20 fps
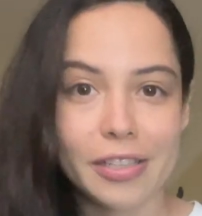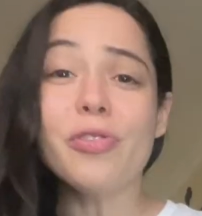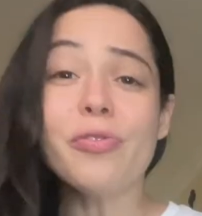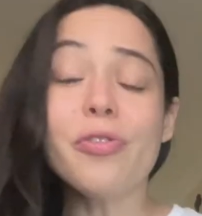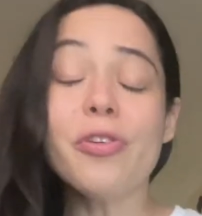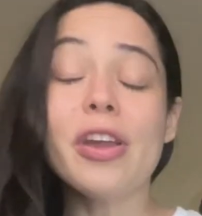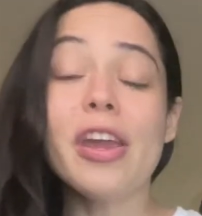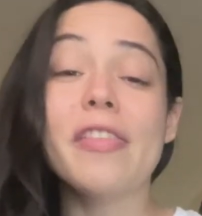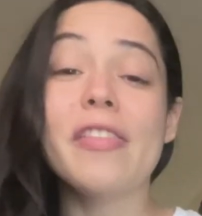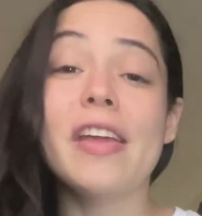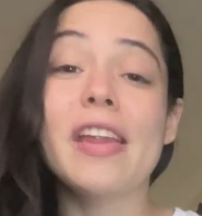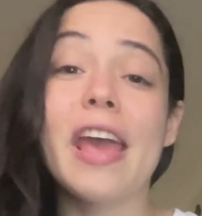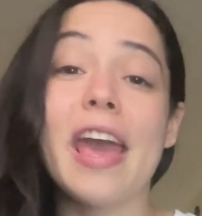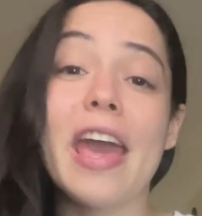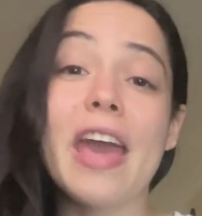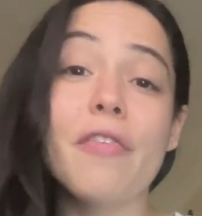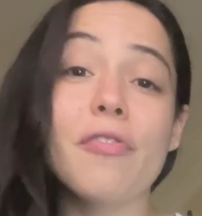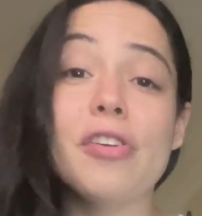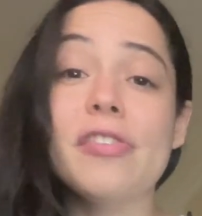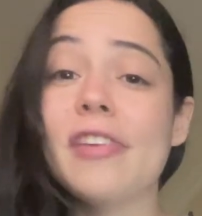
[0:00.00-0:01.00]
Don't forget that
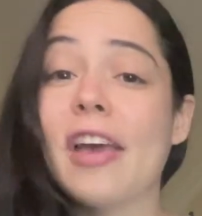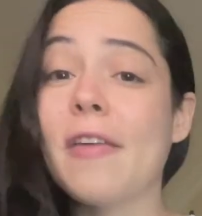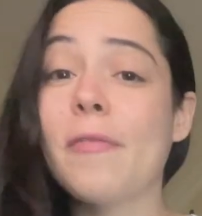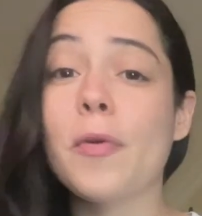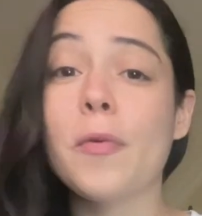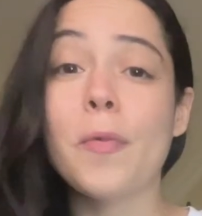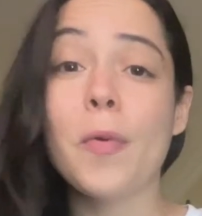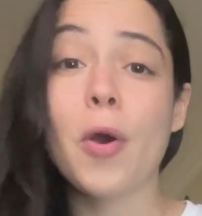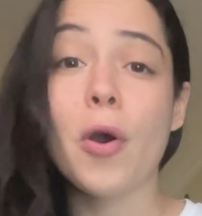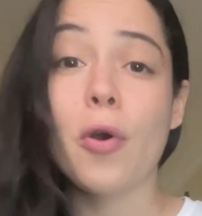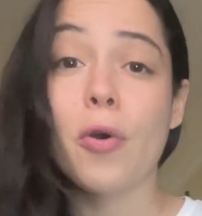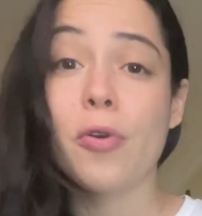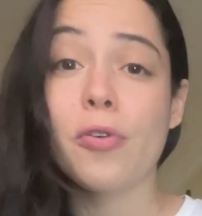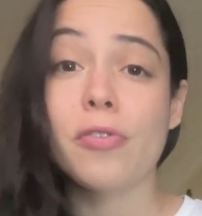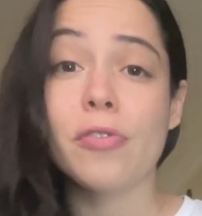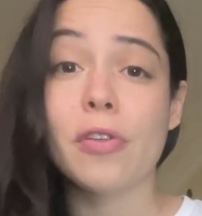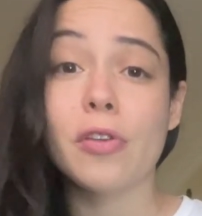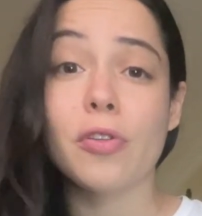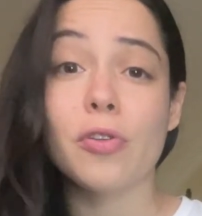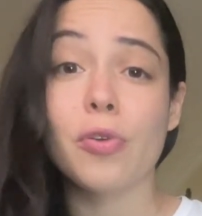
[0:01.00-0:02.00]
every type of
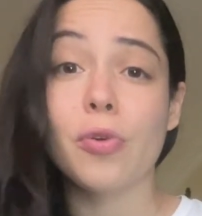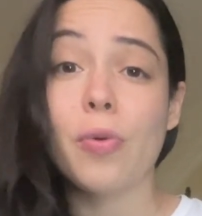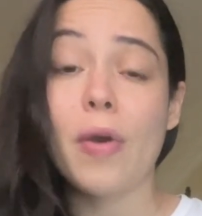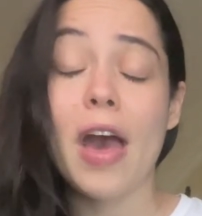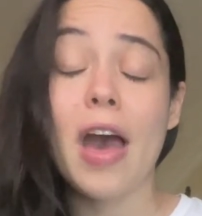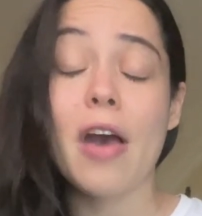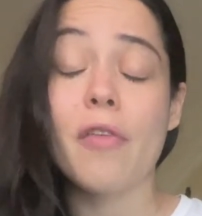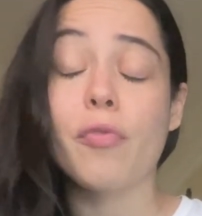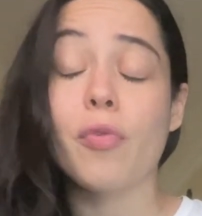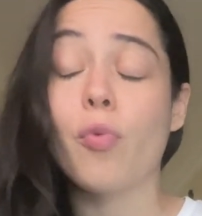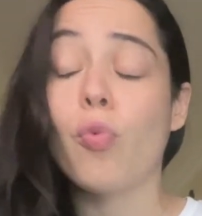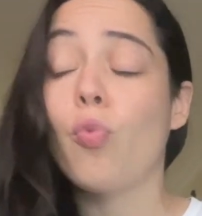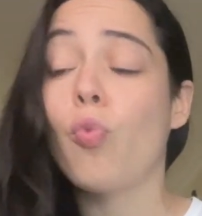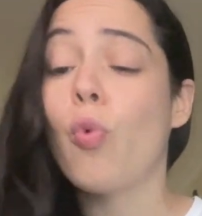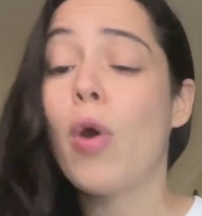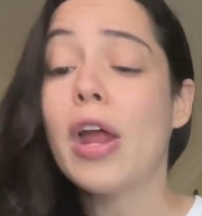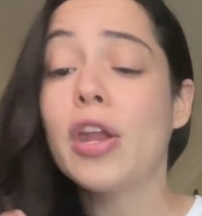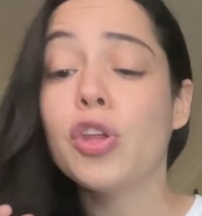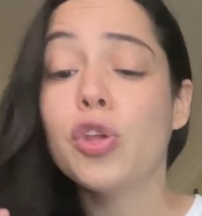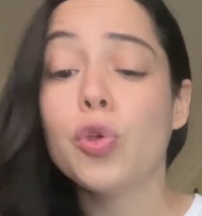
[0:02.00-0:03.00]
post that you have,
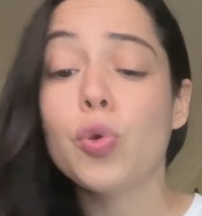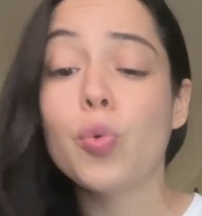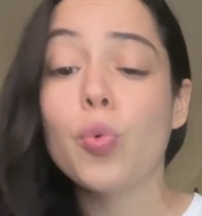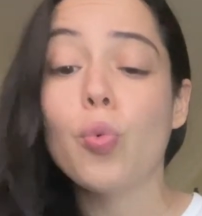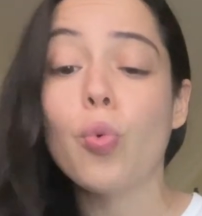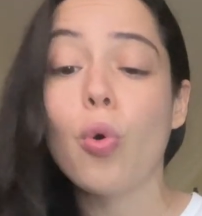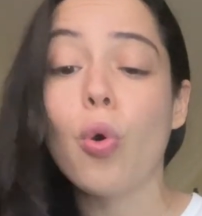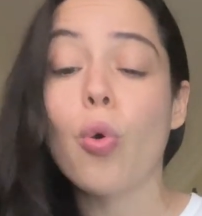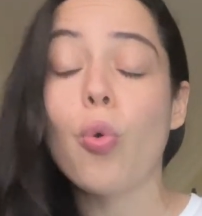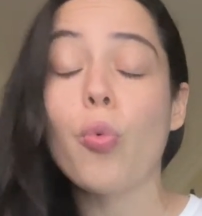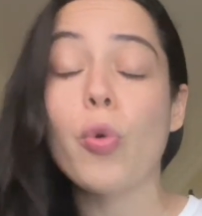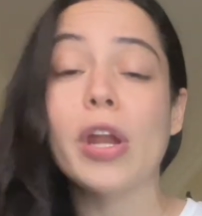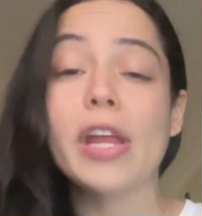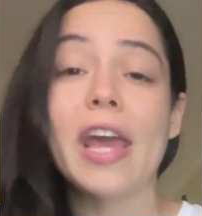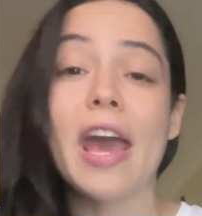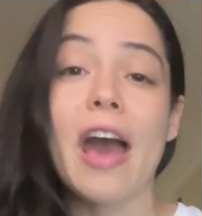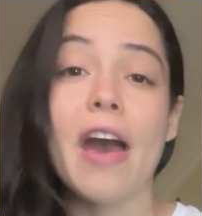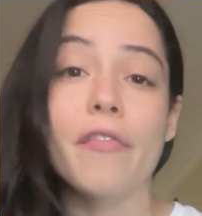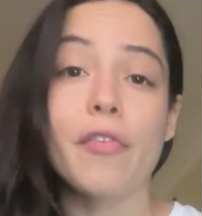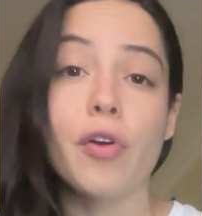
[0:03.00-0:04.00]
when you
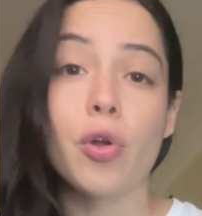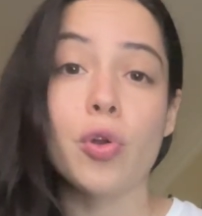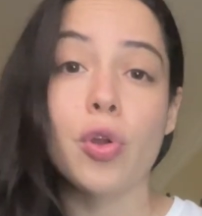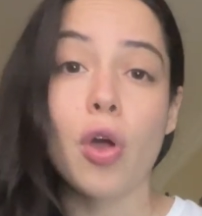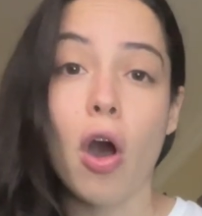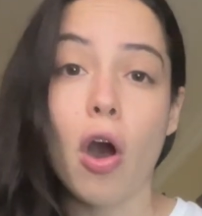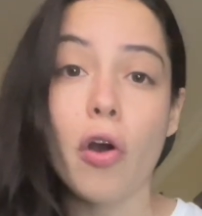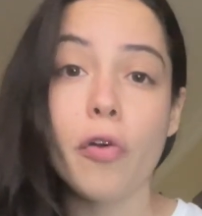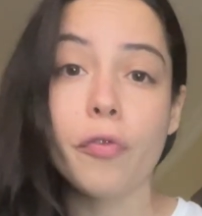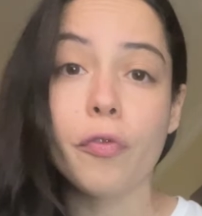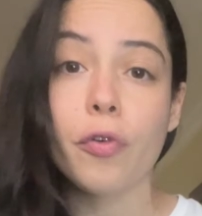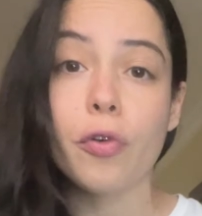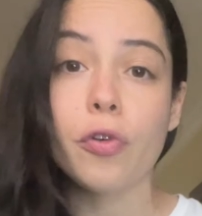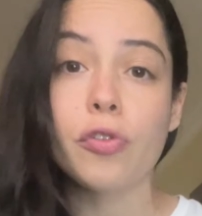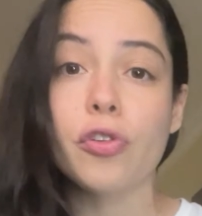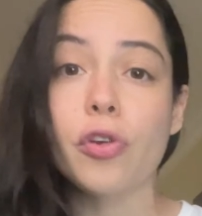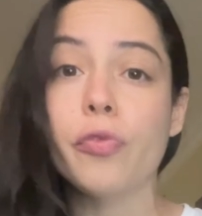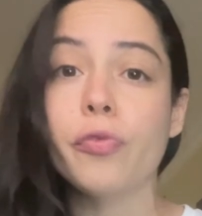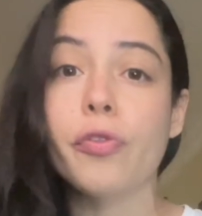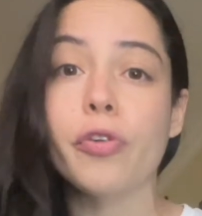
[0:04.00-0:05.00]
already have an offer,
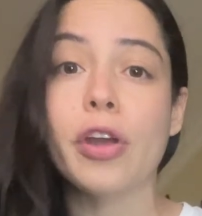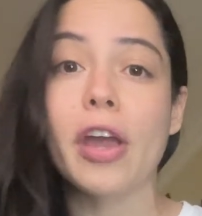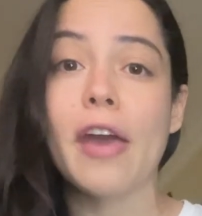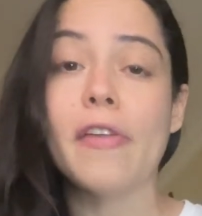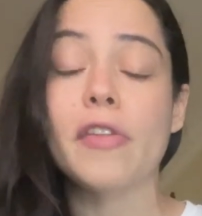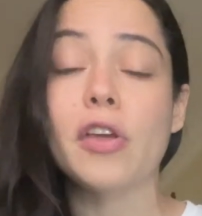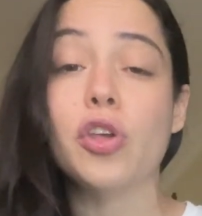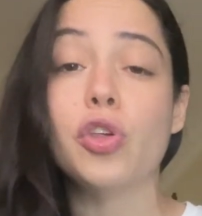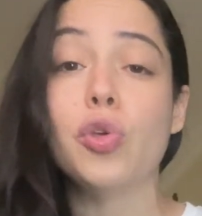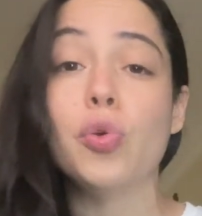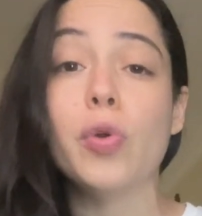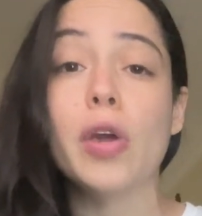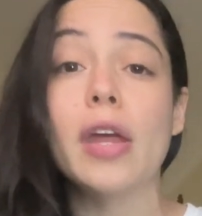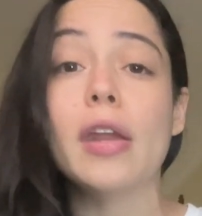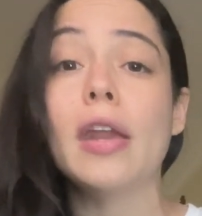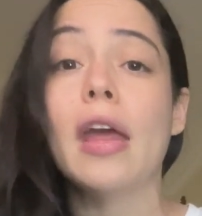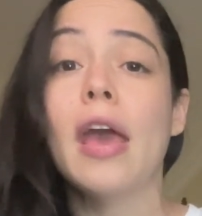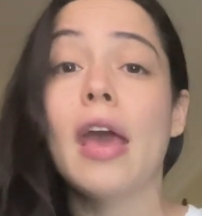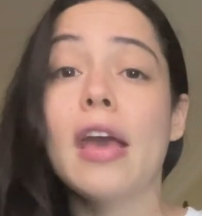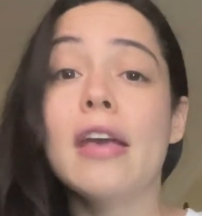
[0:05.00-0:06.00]
don't forget that you
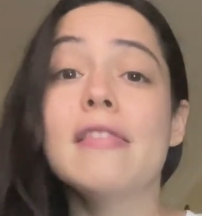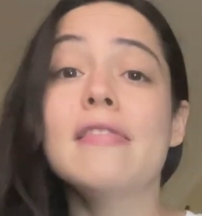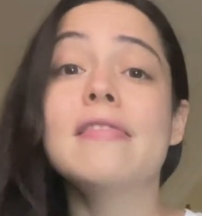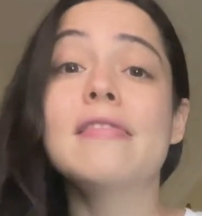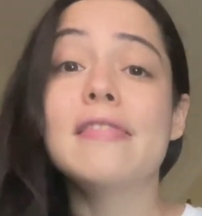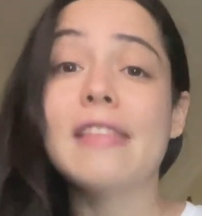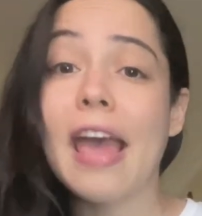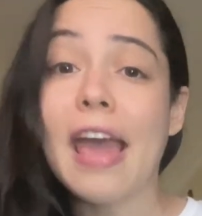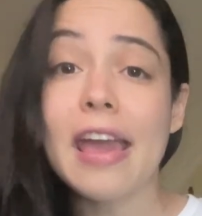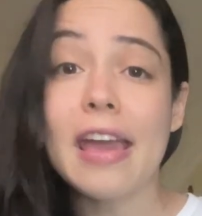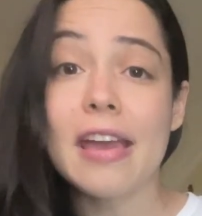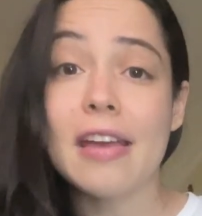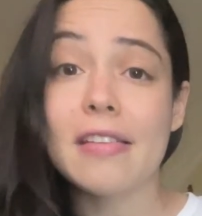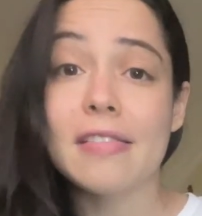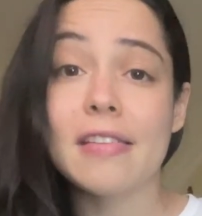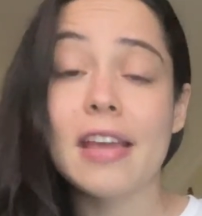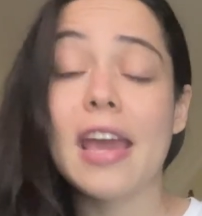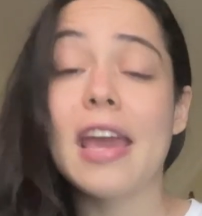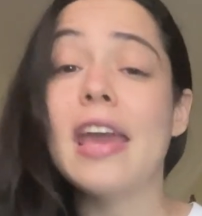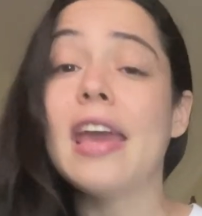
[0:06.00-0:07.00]
can say
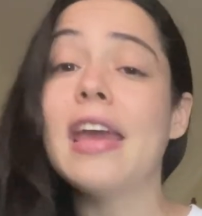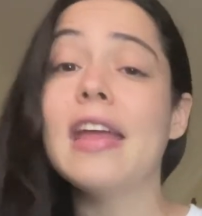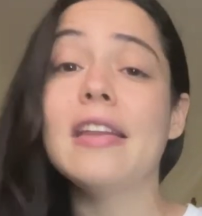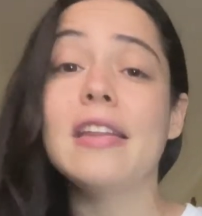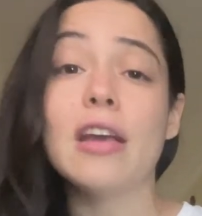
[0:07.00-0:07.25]
it in the